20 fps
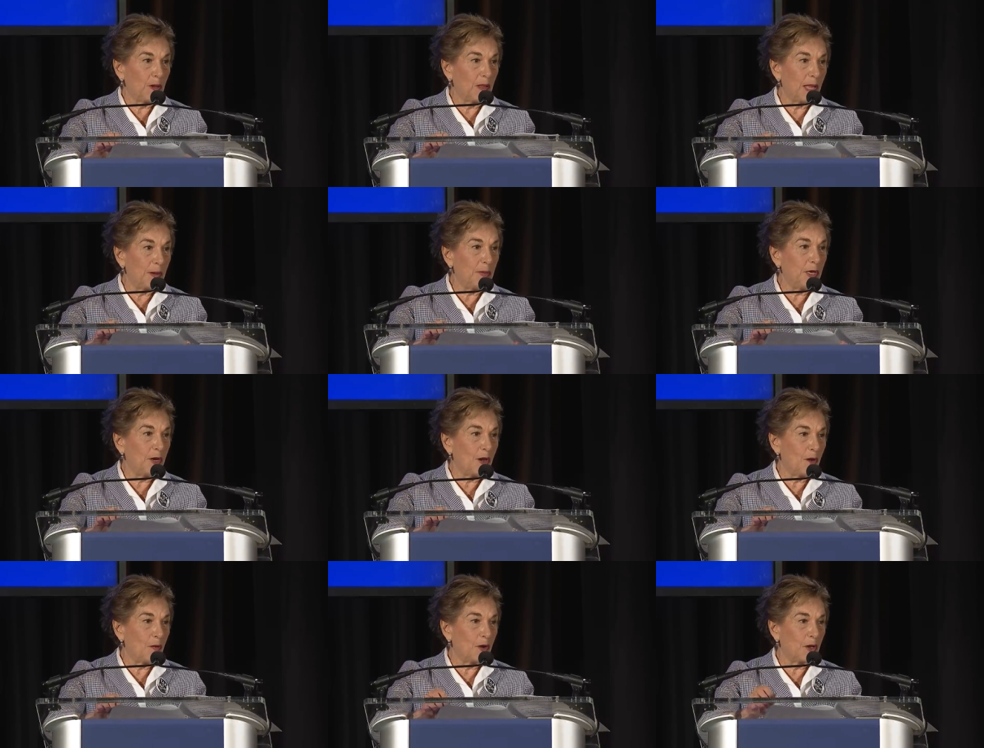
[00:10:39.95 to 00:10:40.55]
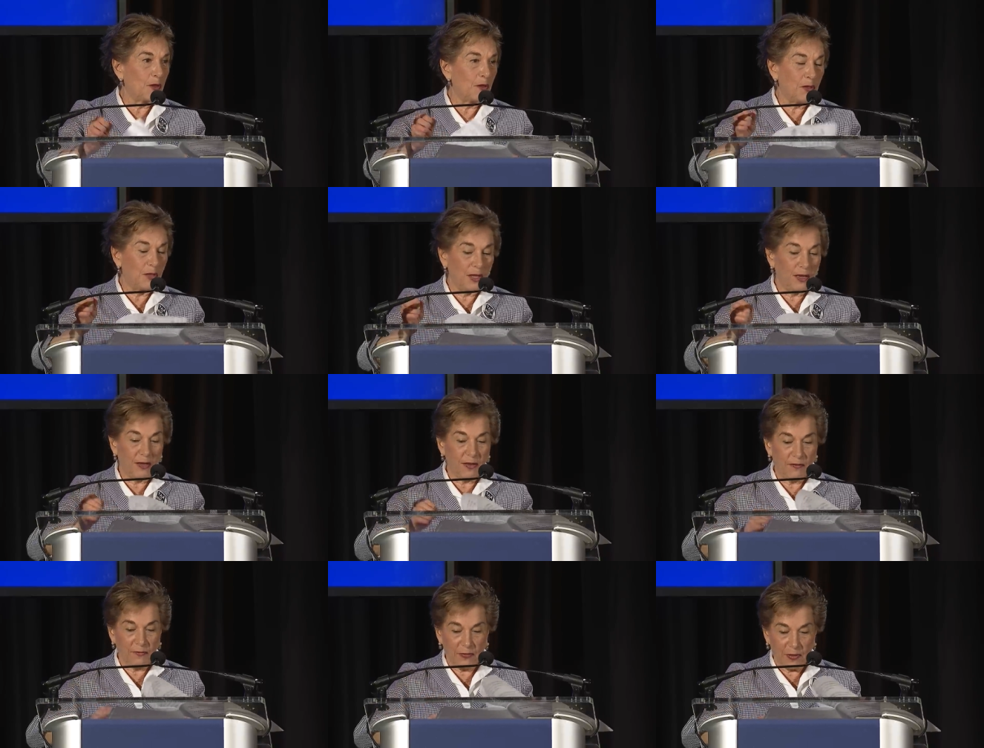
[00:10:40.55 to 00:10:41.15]
Let me know what you think
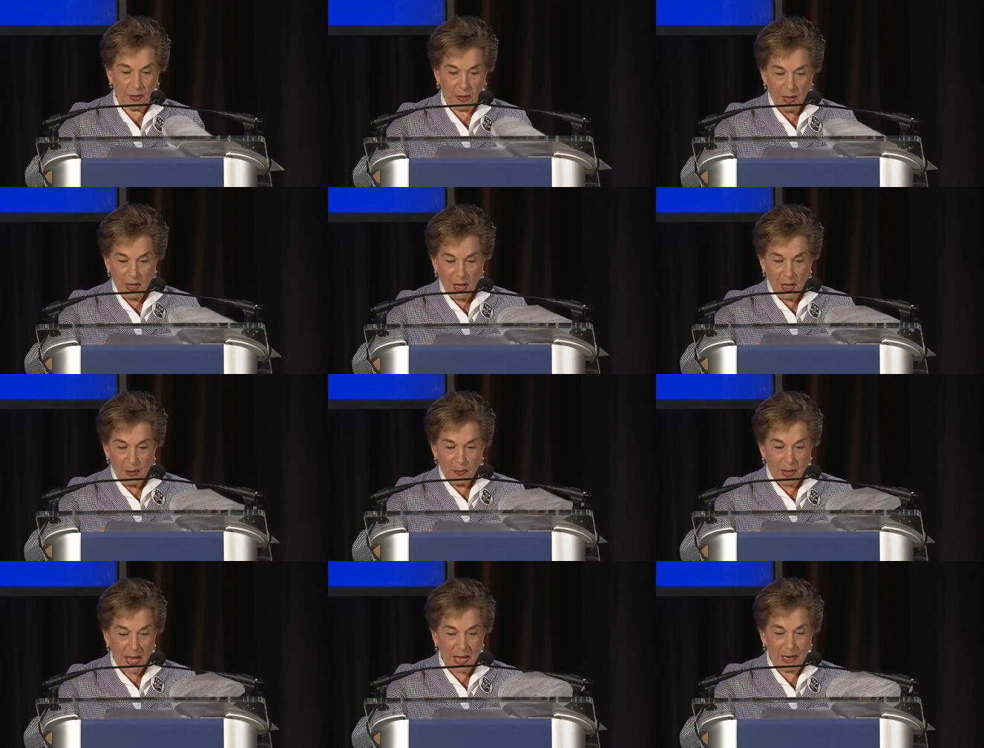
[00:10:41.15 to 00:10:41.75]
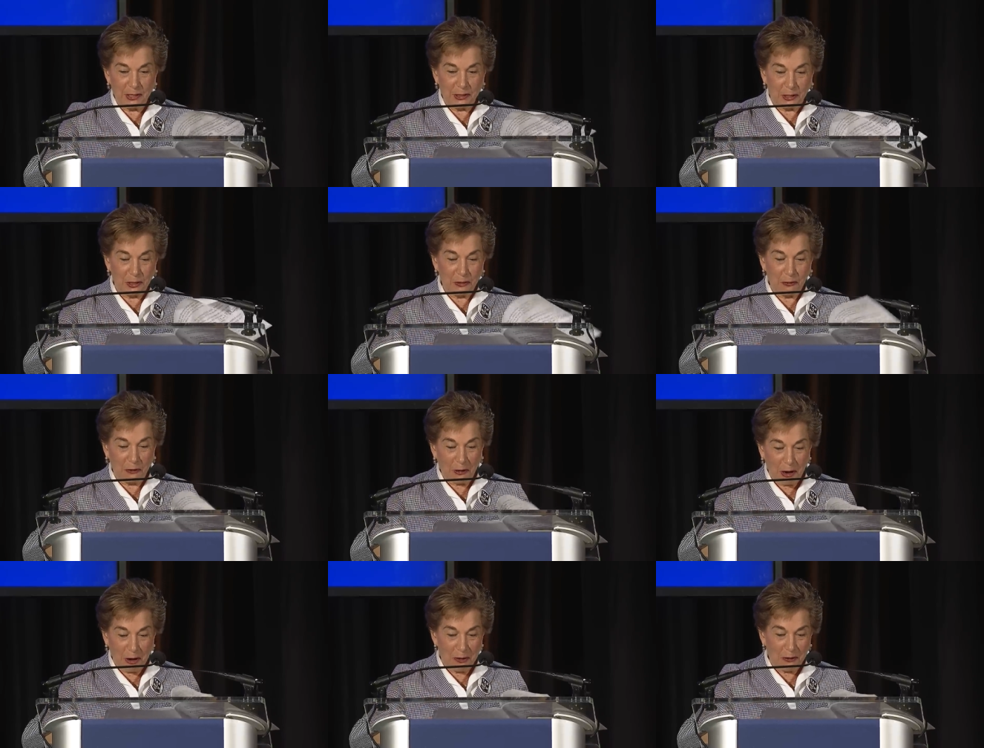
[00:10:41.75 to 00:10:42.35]
of the pay as you
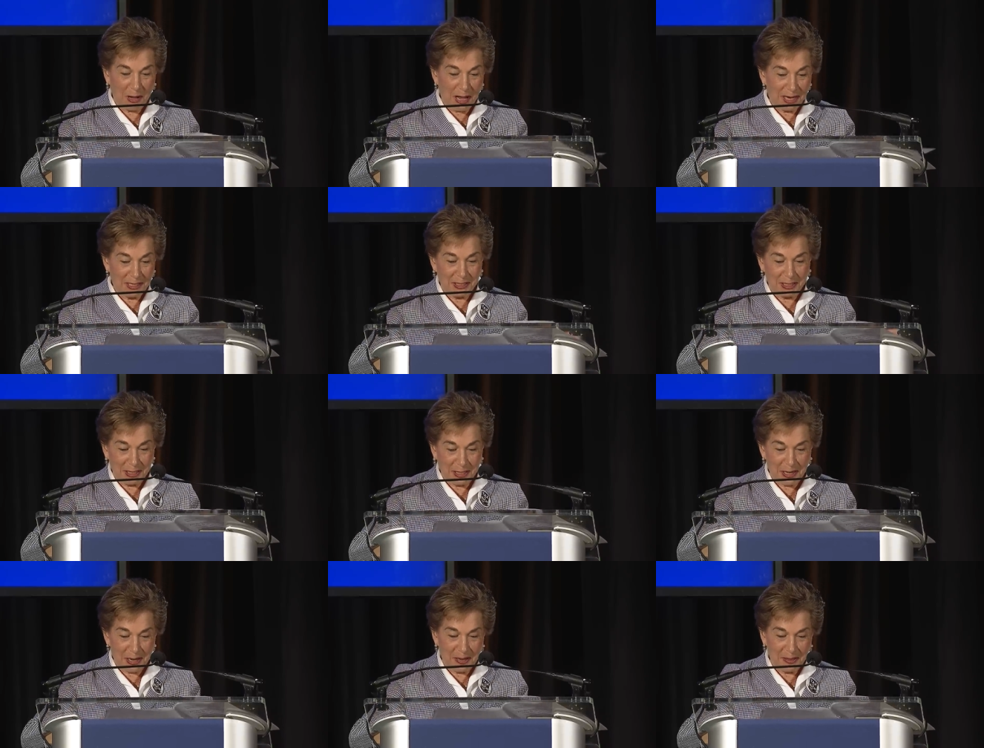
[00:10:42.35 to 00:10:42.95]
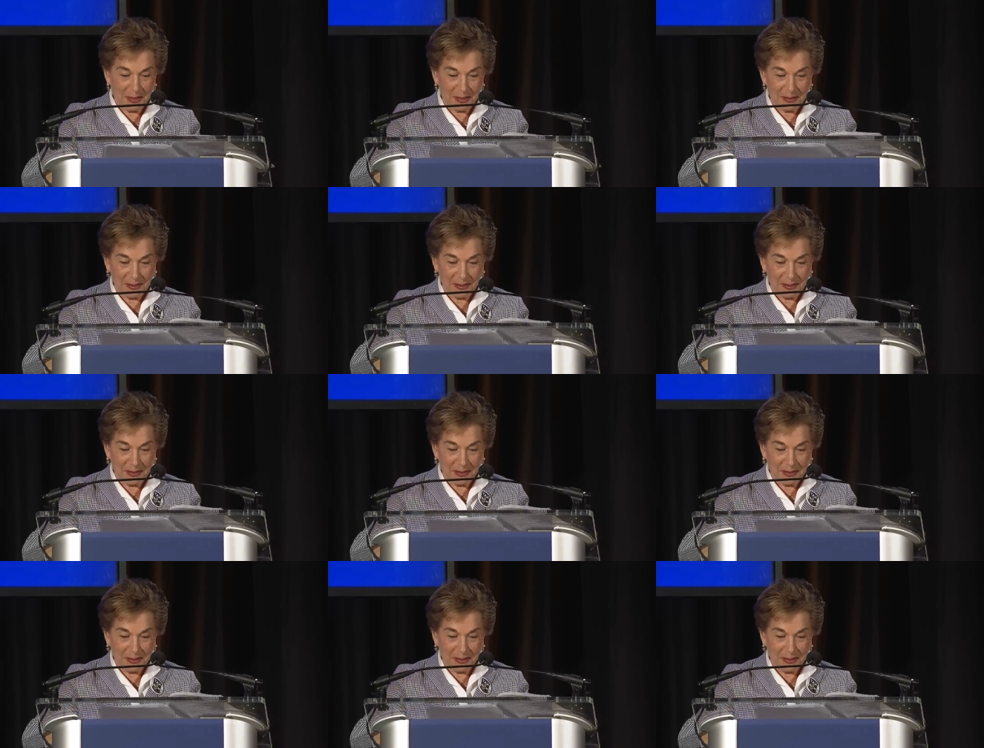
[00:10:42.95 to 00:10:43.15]
grow idea.